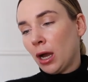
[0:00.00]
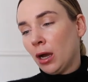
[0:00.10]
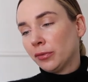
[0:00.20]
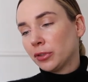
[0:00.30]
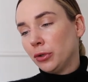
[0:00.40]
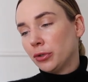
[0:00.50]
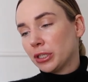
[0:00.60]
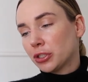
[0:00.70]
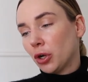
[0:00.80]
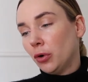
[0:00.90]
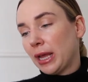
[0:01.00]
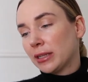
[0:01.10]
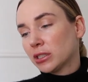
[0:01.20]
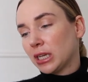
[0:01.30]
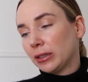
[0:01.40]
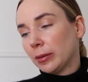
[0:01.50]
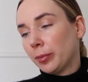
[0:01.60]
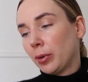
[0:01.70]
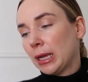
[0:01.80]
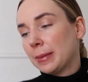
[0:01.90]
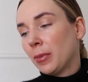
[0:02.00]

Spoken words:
after using toner and serum, apply a